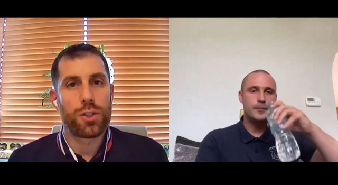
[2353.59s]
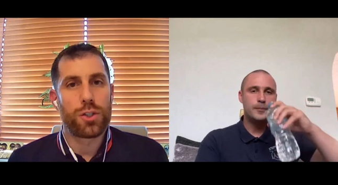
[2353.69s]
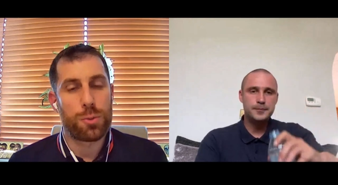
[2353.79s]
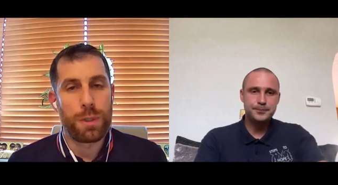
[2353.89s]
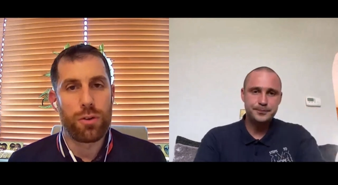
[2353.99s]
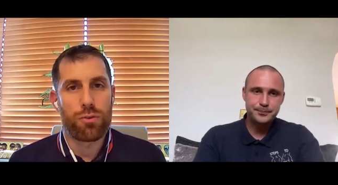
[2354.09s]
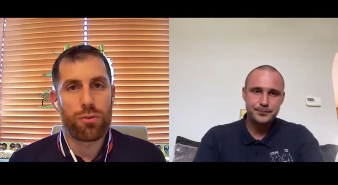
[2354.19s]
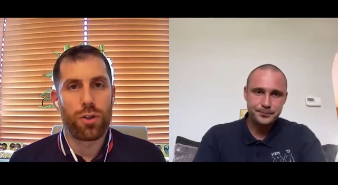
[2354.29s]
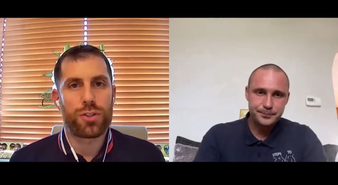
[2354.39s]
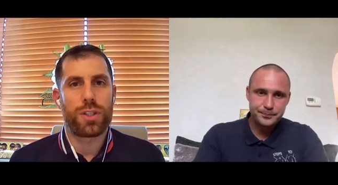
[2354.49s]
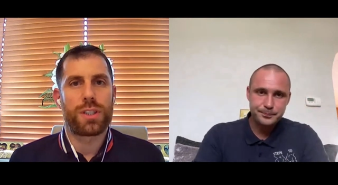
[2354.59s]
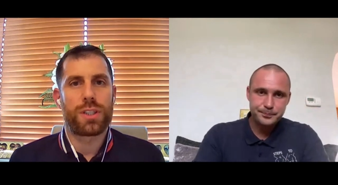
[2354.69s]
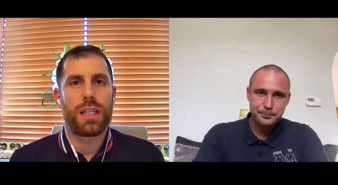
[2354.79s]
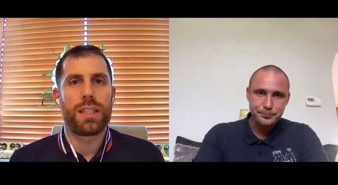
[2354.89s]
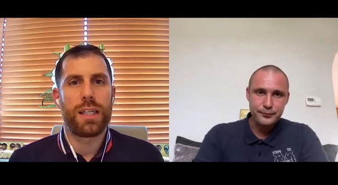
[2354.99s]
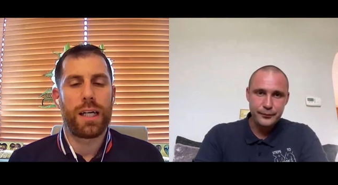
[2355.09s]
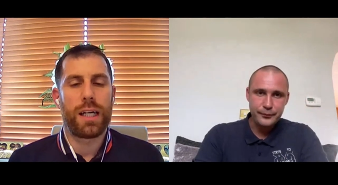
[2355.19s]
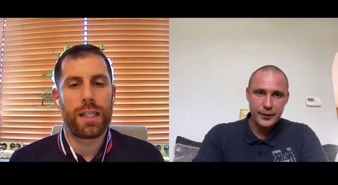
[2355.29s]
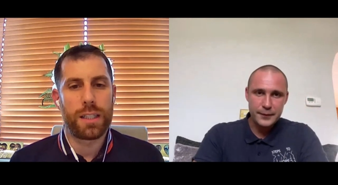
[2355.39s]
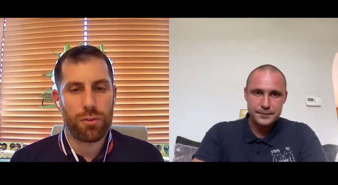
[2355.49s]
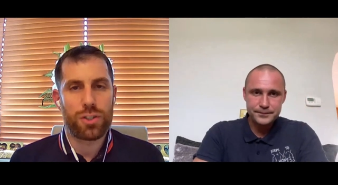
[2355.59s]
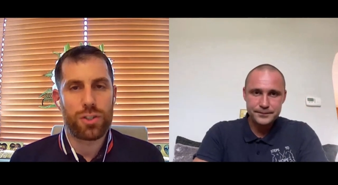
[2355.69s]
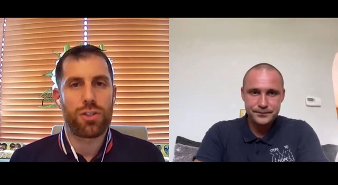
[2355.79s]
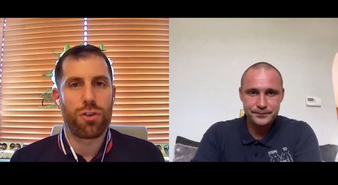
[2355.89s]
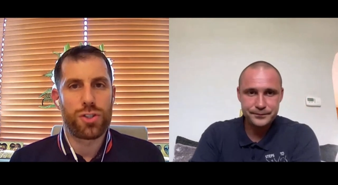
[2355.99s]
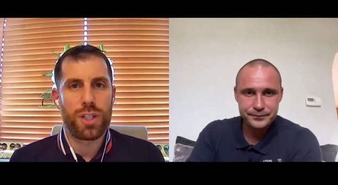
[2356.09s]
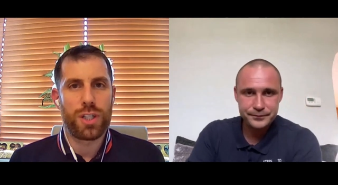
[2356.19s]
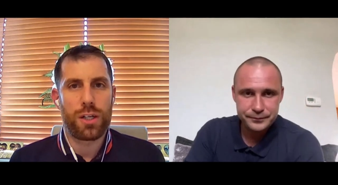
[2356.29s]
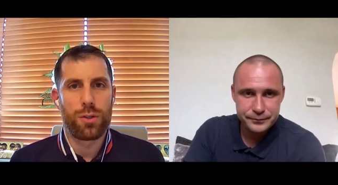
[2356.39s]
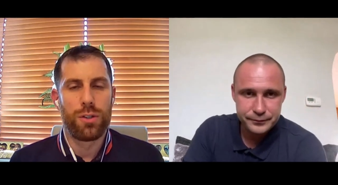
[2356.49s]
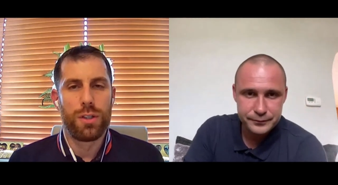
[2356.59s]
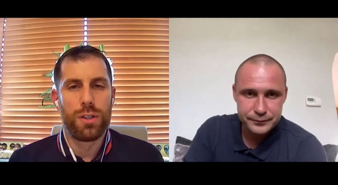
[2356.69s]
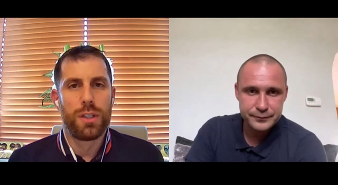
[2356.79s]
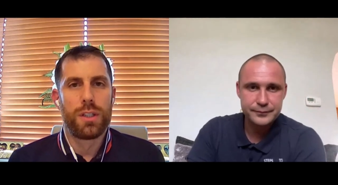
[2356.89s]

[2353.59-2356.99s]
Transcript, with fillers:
Speaker 1: So it's been Ross Stisi and Richard Roncero.